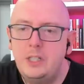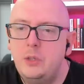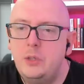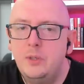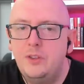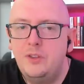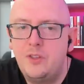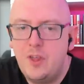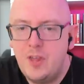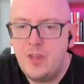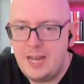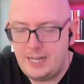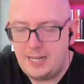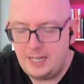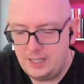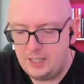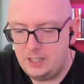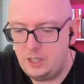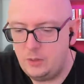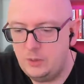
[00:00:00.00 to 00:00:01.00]
you would
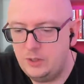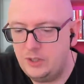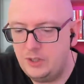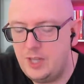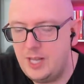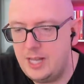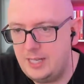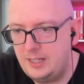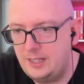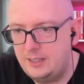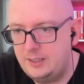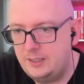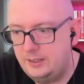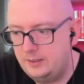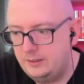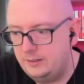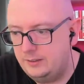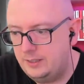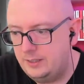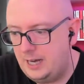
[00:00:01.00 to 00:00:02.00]
think
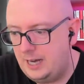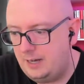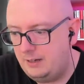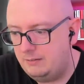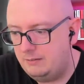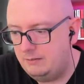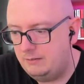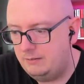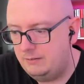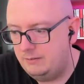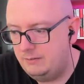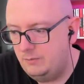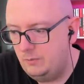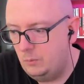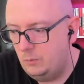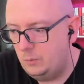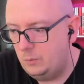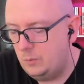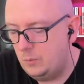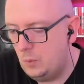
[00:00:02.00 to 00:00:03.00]
that
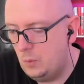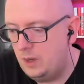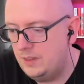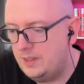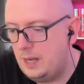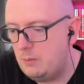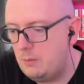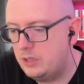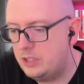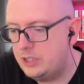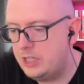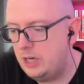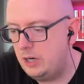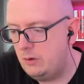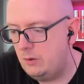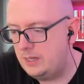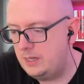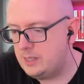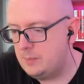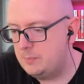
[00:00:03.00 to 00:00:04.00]
what they would
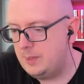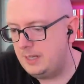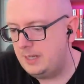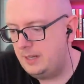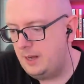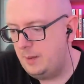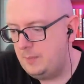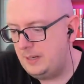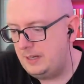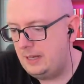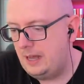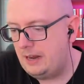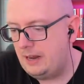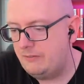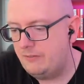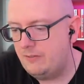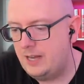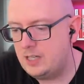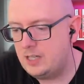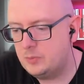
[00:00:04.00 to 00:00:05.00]
do is a bit like
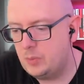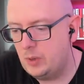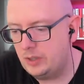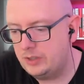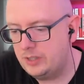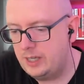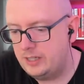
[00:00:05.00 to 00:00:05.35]
Facebook.